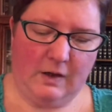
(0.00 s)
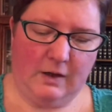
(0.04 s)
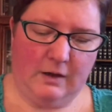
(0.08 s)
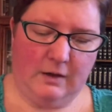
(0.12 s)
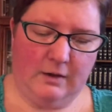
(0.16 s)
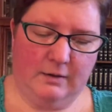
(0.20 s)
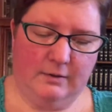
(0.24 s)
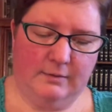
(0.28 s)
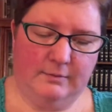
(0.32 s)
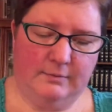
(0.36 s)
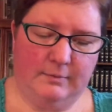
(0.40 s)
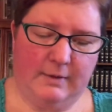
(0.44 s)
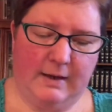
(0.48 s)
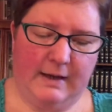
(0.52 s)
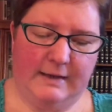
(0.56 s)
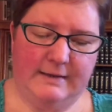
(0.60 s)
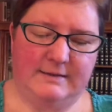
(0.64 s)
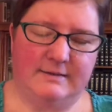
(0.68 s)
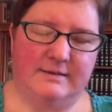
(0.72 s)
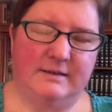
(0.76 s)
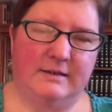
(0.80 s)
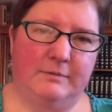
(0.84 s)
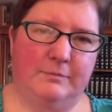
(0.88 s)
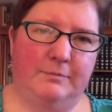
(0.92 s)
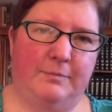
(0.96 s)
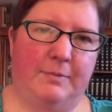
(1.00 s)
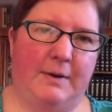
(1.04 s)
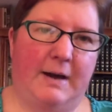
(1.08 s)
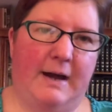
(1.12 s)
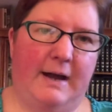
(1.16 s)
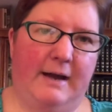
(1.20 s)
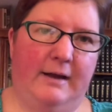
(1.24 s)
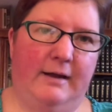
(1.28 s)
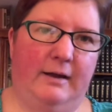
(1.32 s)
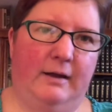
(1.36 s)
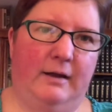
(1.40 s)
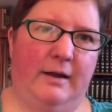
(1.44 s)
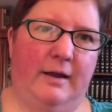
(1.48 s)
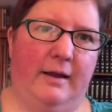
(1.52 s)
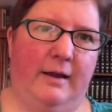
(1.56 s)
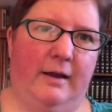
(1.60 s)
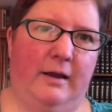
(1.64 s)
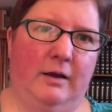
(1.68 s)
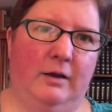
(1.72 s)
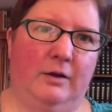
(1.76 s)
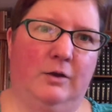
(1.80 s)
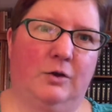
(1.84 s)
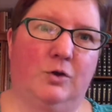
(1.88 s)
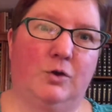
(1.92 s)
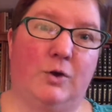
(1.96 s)
I did buy
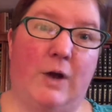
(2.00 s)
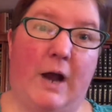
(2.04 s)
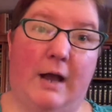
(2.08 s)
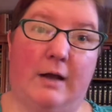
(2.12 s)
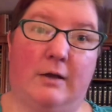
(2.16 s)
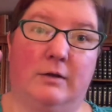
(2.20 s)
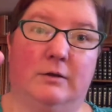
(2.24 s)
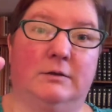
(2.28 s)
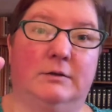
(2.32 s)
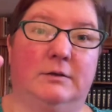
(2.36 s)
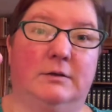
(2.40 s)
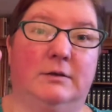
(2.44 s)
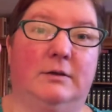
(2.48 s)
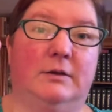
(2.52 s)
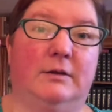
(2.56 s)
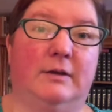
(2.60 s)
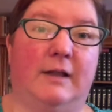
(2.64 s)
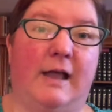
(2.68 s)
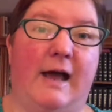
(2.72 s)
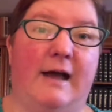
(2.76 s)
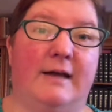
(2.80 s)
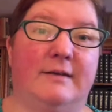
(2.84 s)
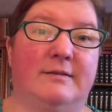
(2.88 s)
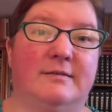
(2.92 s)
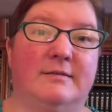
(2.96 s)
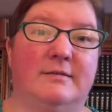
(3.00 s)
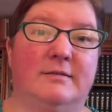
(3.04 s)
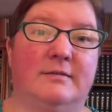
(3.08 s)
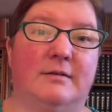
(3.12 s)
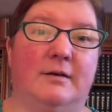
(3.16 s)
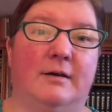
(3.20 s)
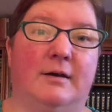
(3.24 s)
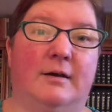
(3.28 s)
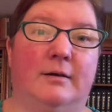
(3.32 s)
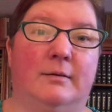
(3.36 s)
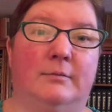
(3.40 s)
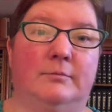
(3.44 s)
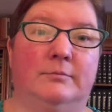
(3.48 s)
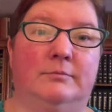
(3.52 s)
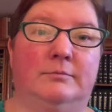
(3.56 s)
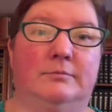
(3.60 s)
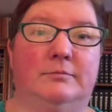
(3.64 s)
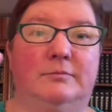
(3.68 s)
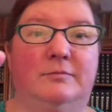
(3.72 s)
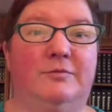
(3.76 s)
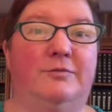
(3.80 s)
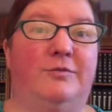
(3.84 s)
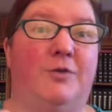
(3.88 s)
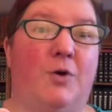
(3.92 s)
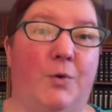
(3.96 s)
a crackled glass
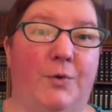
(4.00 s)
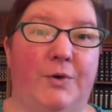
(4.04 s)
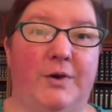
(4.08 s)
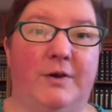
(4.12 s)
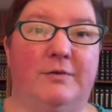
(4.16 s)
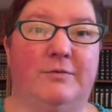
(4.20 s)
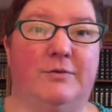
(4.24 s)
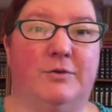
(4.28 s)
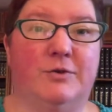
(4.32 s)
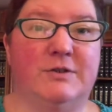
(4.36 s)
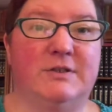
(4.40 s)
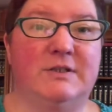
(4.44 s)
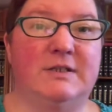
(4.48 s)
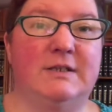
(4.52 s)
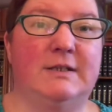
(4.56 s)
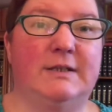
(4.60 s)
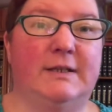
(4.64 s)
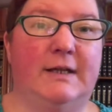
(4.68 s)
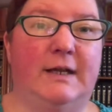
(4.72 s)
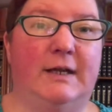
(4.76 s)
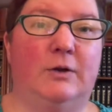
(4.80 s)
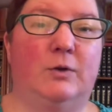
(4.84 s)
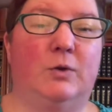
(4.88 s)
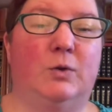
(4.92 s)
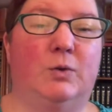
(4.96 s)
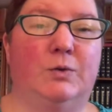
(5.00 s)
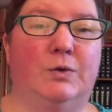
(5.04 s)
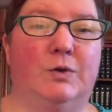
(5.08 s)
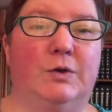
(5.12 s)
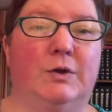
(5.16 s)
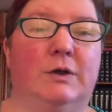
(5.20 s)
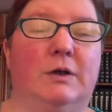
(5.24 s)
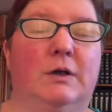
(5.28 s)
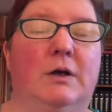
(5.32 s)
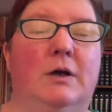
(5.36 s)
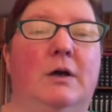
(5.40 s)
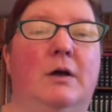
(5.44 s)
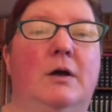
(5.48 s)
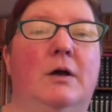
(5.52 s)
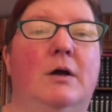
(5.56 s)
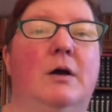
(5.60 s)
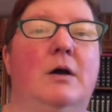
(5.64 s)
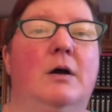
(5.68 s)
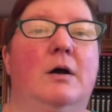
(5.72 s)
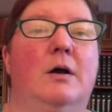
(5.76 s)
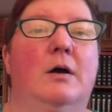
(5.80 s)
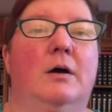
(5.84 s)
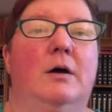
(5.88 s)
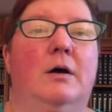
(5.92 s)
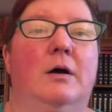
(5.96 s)
votive or tea light holder
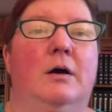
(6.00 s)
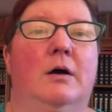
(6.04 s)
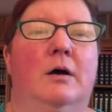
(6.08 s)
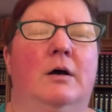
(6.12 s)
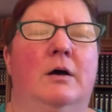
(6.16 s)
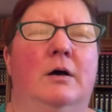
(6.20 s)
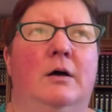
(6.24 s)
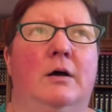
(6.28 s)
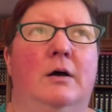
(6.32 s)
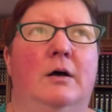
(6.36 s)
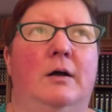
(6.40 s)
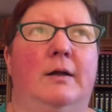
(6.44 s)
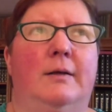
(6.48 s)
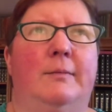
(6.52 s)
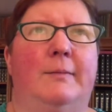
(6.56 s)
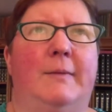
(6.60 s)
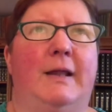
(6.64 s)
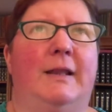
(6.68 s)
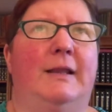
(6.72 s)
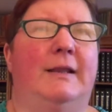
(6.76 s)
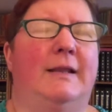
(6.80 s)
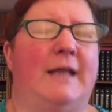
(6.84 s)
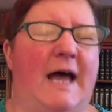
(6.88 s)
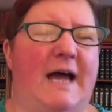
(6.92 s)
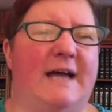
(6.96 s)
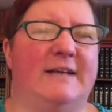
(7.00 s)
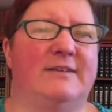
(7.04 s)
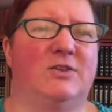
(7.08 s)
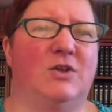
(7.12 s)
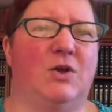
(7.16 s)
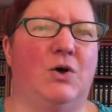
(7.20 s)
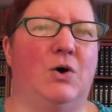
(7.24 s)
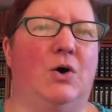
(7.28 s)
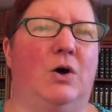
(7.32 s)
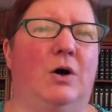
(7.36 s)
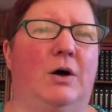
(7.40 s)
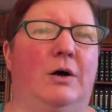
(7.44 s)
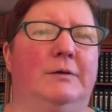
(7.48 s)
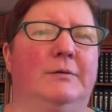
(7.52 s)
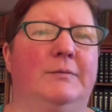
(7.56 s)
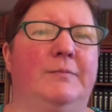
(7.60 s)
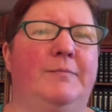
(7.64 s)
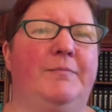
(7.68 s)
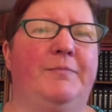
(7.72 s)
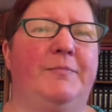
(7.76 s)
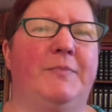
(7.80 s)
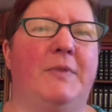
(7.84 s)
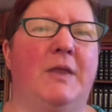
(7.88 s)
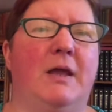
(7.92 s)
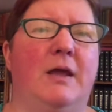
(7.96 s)
in my last haul,
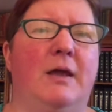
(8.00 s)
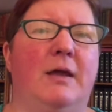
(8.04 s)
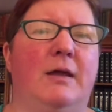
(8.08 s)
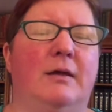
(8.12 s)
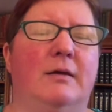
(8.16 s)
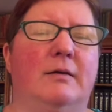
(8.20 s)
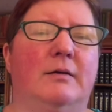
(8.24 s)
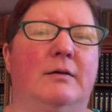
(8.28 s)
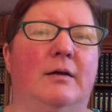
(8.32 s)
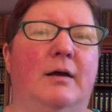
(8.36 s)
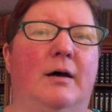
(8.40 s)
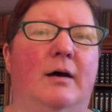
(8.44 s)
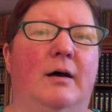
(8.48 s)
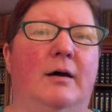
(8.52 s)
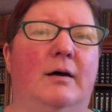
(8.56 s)
and